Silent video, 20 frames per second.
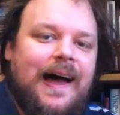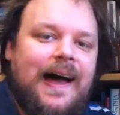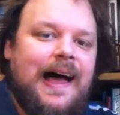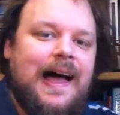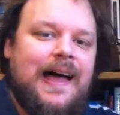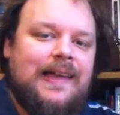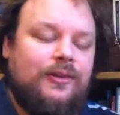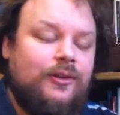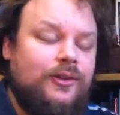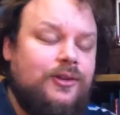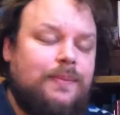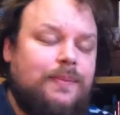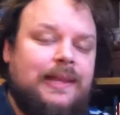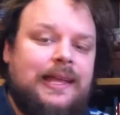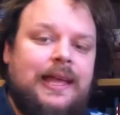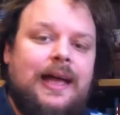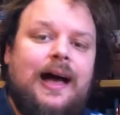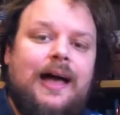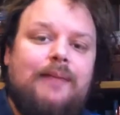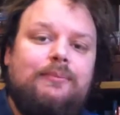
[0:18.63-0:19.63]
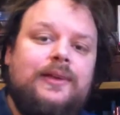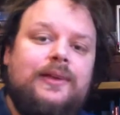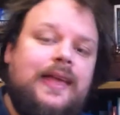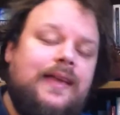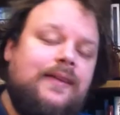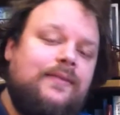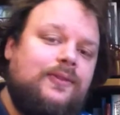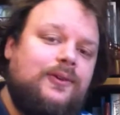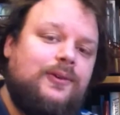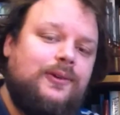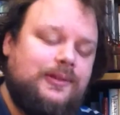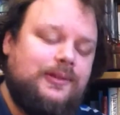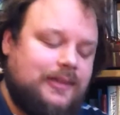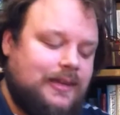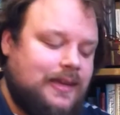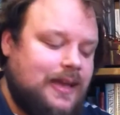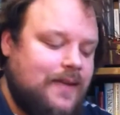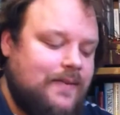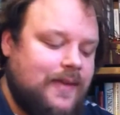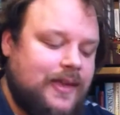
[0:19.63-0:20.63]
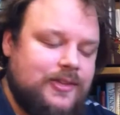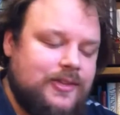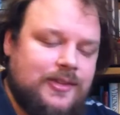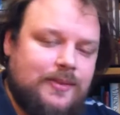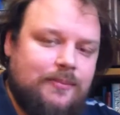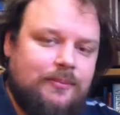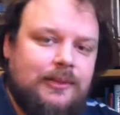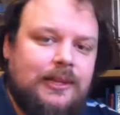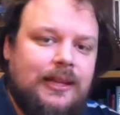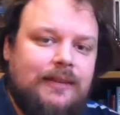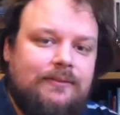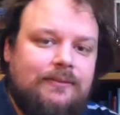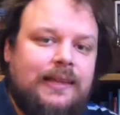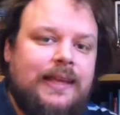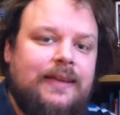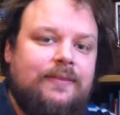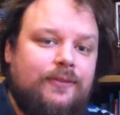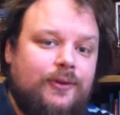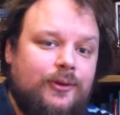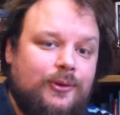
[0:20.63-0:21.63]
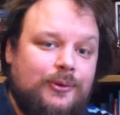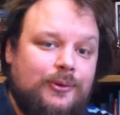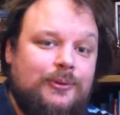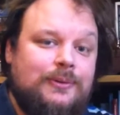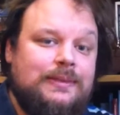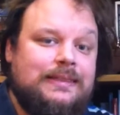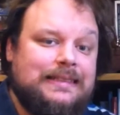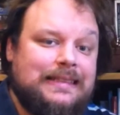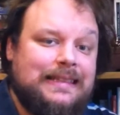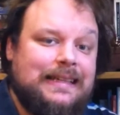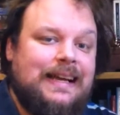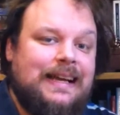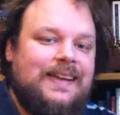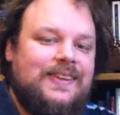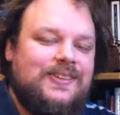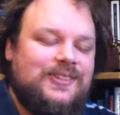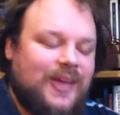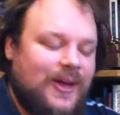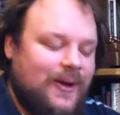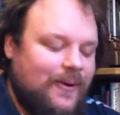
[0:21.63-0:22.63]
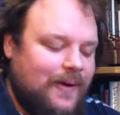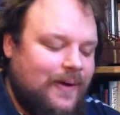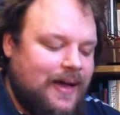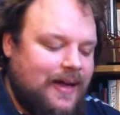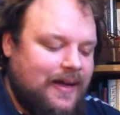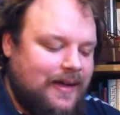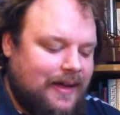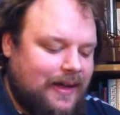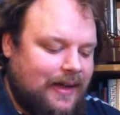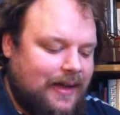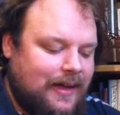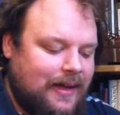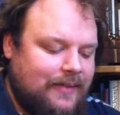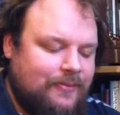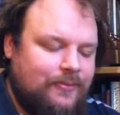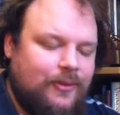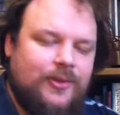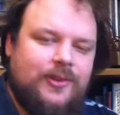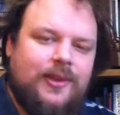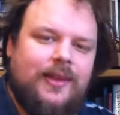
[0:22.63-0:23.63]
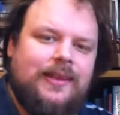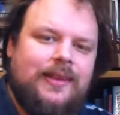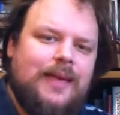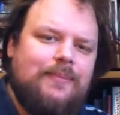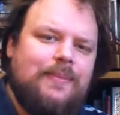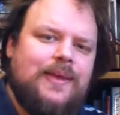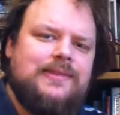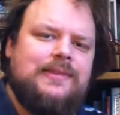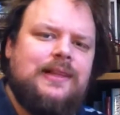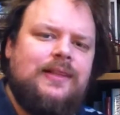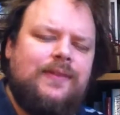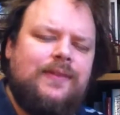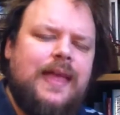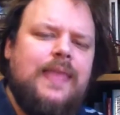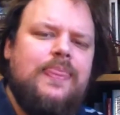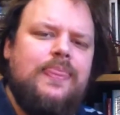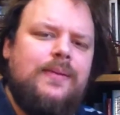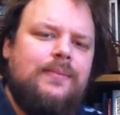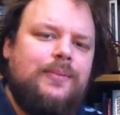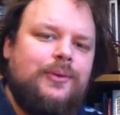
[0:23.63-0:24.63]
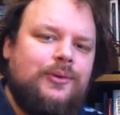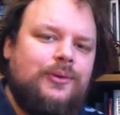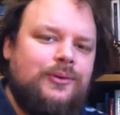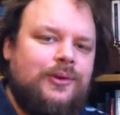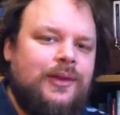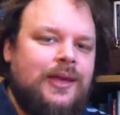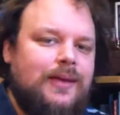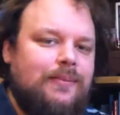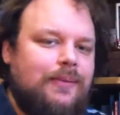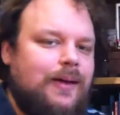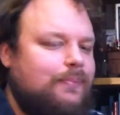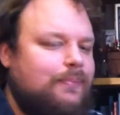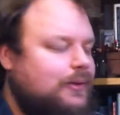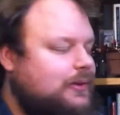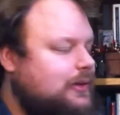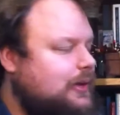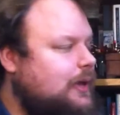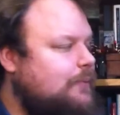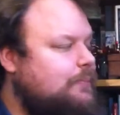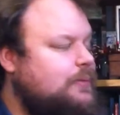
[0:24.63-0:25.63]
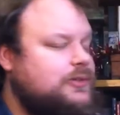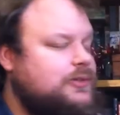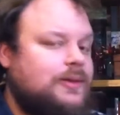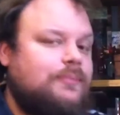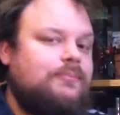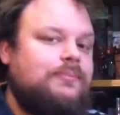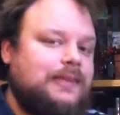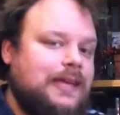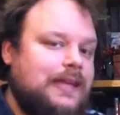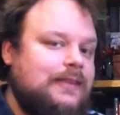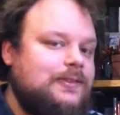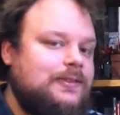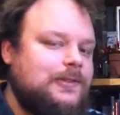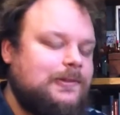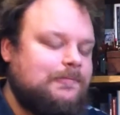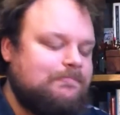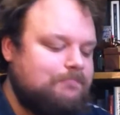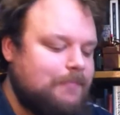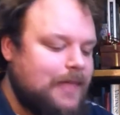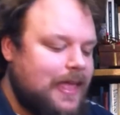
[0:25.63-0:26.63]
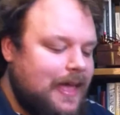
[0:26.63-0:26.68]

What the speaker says: And ultimately I'm looking forward to having some lovely food. So I thought I'd get myself in the mood by putting up some tinsel.